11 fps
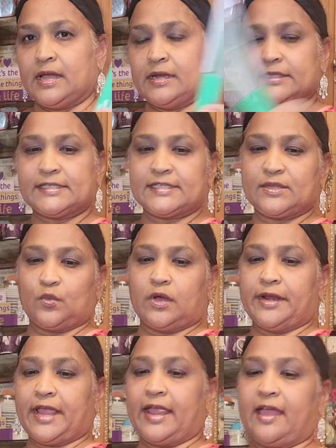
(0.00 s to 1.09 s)
and this is the
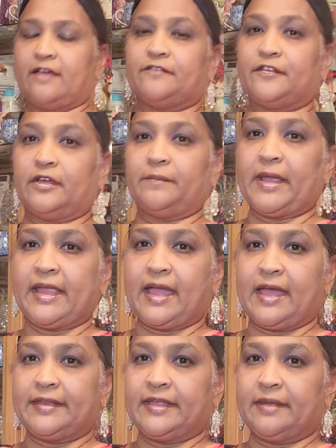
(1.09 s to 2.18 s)
one I have on my
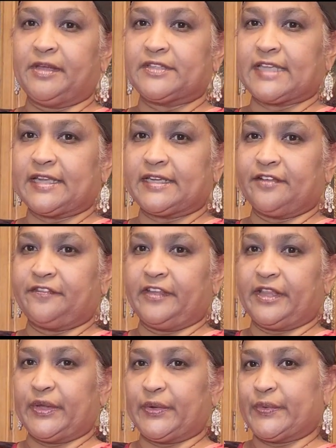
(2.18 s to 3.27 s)
hand here because I did a
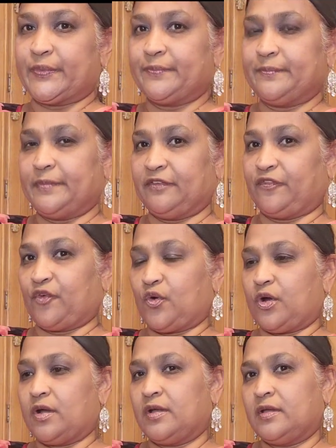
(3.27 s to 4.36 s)
video
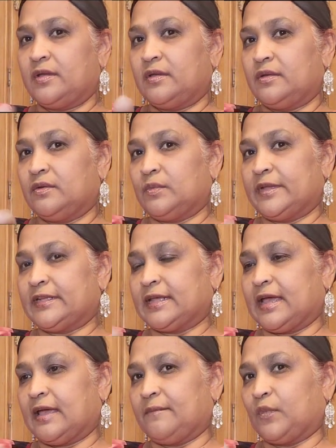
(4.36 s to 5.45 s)
before with
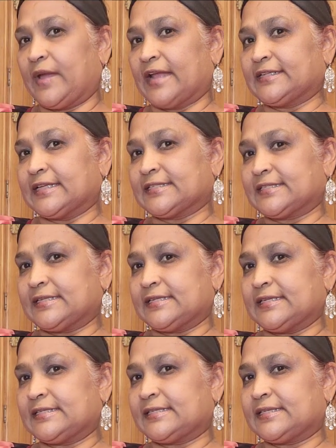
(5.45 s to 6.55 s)
um, where I tested
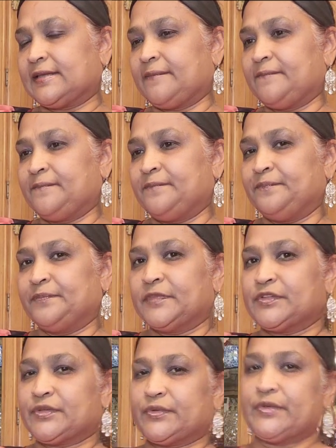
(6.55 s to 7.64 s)
this.
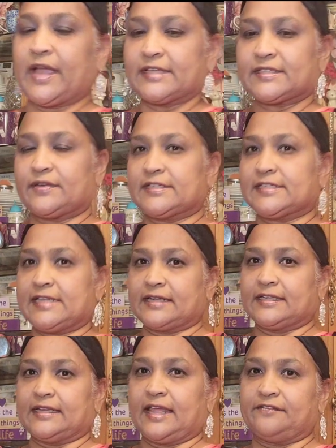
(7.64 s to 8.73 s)
So you guys going to see
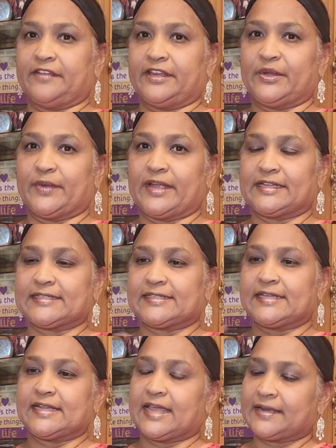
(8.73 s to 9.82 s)
that in that video. I
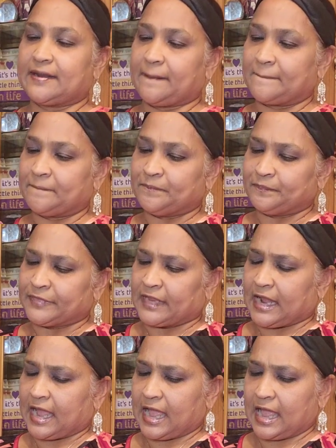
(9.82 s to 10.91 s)
tested that.
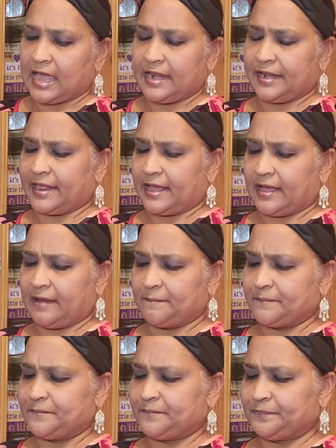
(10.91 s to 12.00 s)
And
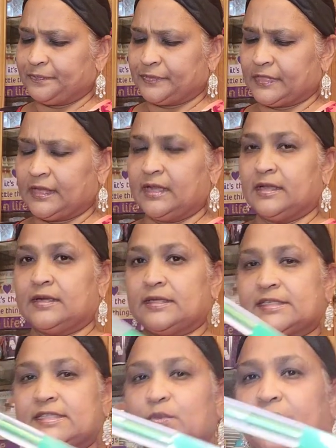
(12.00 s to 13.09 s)
um,
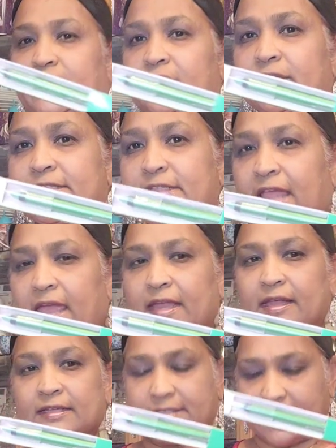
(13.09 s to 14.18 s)
this is what it looks
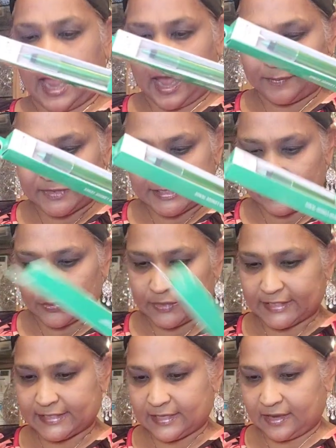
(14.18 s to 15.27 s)
like. It's
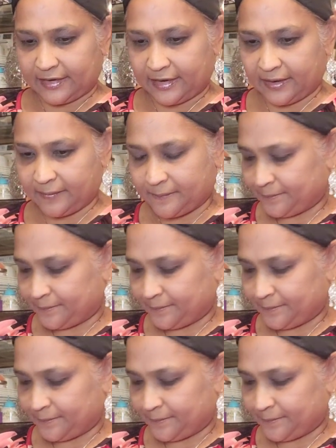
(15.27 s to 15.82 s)
absolutely stunning.